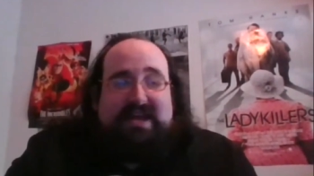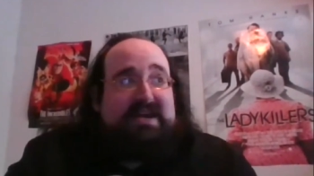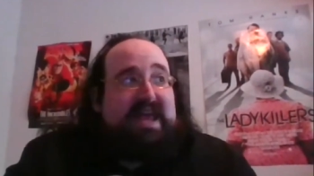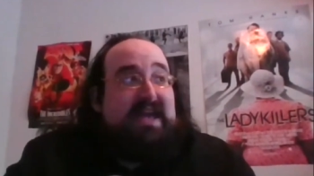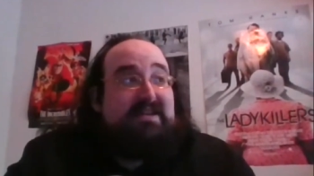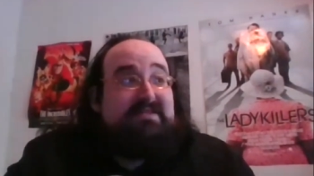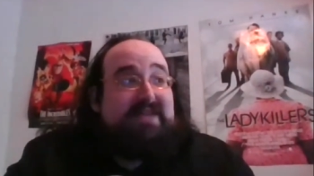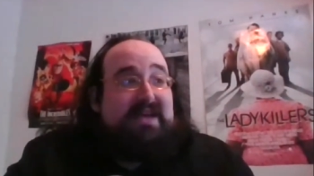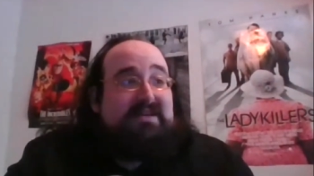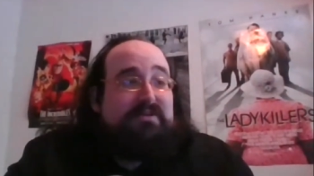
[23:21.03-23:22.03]
And and
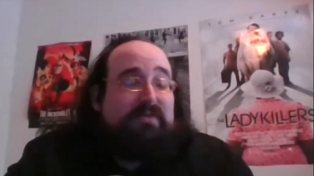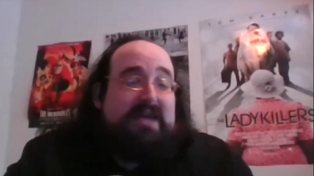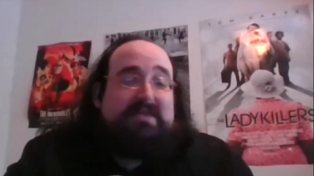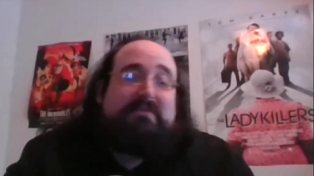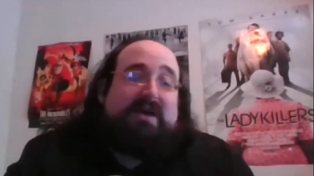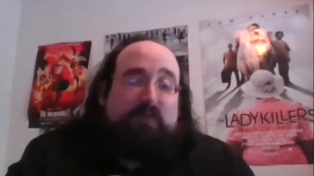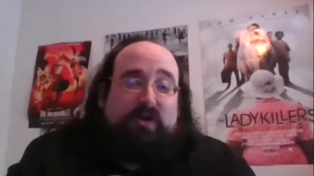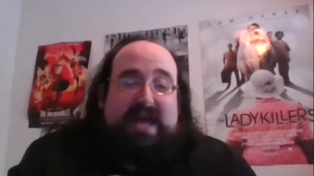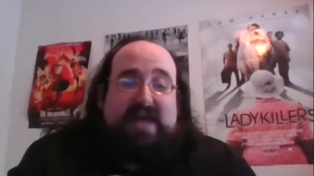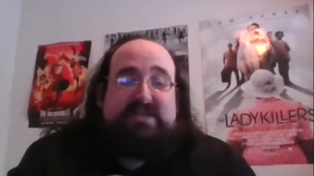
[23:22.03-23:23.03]
and you're right that my
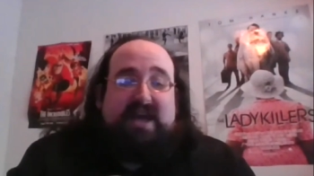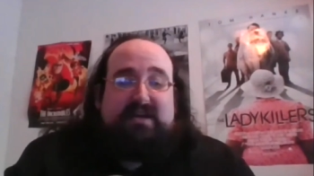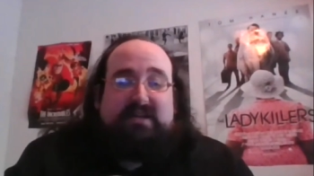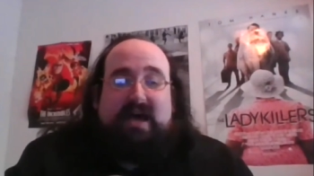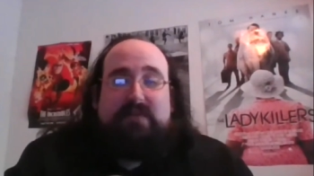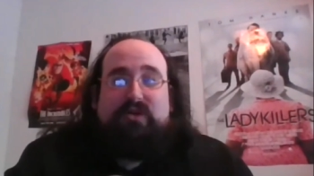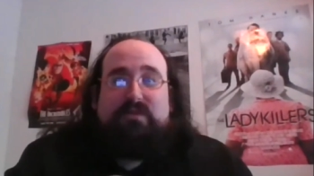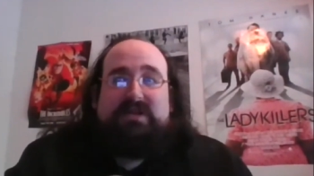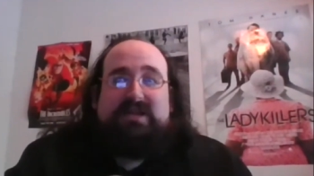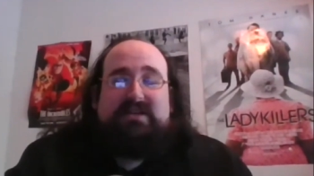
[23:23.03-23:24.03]
work has gotten a lot more
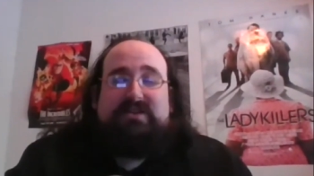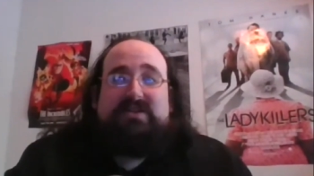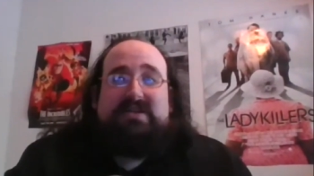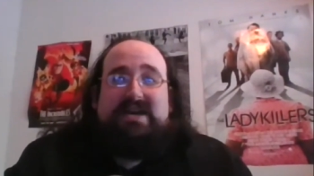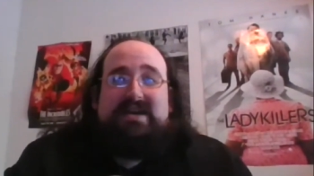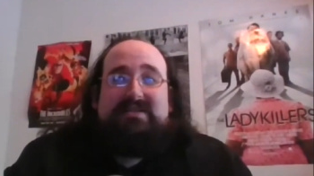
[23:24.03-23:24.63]
political,